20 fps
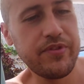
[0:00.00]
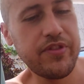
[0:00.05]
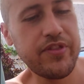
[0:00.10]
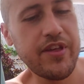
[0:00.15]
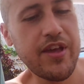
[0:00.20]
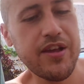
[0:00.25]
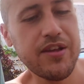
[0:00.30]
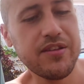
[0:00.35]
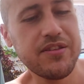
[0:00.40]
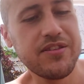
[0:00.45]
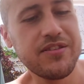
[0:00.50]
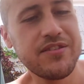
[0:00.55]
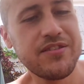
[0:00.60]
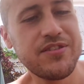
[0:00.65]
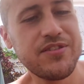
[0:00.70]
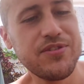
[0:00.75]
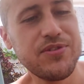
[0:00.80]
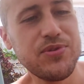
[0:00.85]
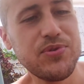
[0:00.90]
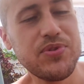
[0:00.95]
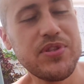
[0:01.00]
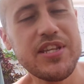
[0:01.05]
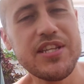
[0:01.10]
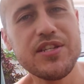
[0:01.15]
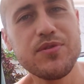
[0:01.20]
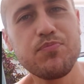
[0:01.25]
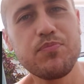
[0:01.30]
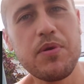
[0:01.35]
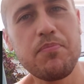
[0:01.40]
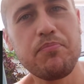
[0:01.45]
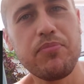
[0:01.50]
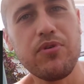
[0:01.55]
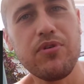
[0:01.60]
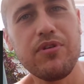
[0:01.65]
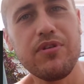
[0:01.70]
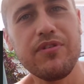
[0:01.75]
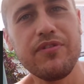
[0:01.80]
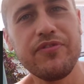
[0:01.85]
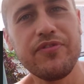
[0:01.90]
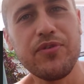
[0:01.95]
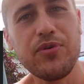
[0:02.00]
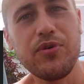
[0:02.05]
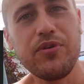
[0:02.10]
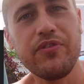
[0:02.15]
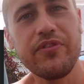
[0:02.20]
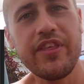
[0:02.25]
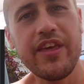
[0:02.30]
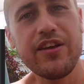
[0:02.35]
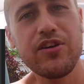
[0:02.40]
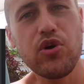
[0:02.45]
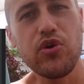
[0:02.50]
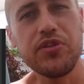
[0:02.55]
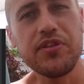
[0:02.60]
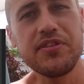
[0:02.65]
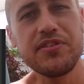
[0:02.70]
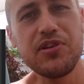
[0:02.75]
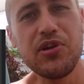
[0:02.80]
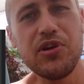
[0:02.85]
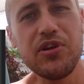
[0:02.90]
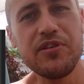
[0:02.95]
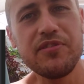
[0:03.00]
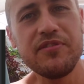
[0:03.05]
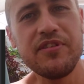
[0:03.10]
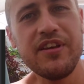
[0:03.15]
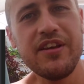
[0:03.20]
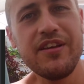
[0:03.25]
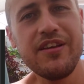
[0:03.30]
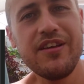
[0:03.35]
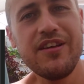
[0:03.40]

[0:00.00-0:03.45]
thanks to these people for their concern,